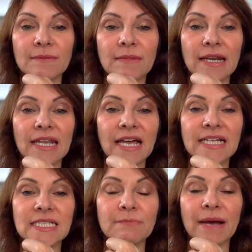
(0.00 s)

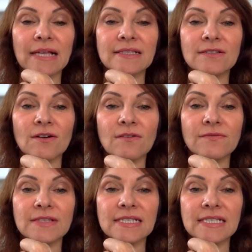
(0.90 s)
light to bounce off
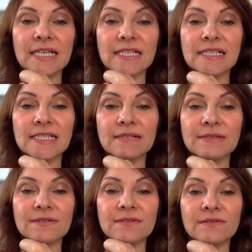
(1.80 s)
the skin, so it's
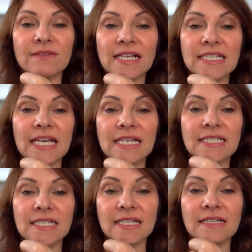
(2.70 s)
sort of
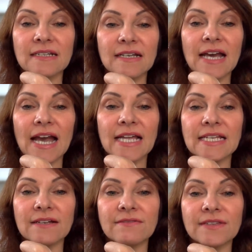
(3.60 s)
eradicating
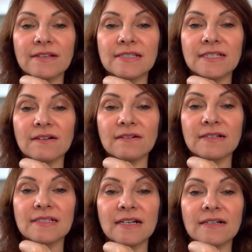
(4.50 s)
any of those dark
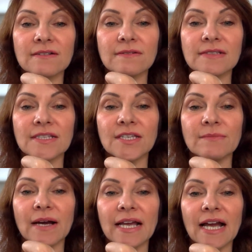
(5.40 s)
circles that you
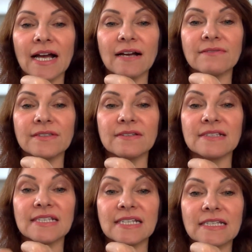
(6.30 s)
might have. And you can
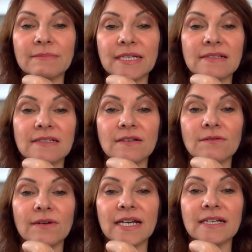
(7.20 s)
see it a little bit goes a long
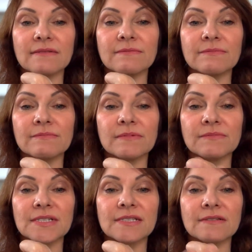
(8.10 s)
way. I'm
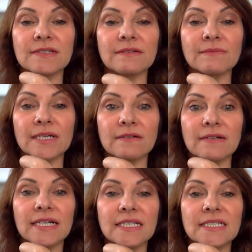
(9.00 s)
just doing my whole
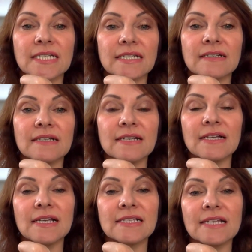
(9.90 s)
hand here.
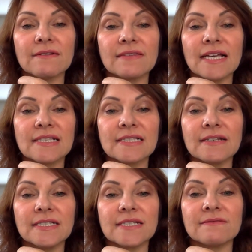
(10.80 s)
So that's
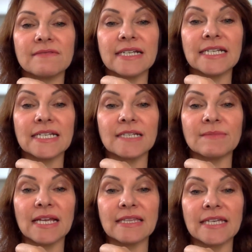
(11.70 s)
going to really
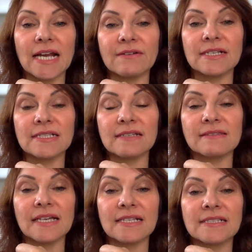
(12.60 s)
illuminate the area. So
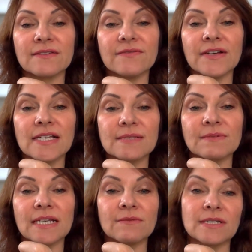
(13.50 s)
that's the first one
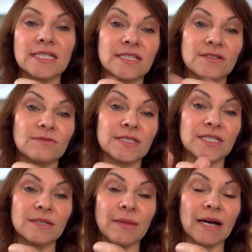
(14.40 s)
I wanted to talk to
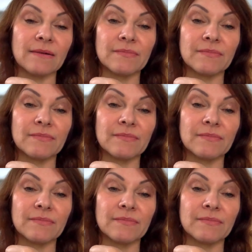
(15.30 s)
you about.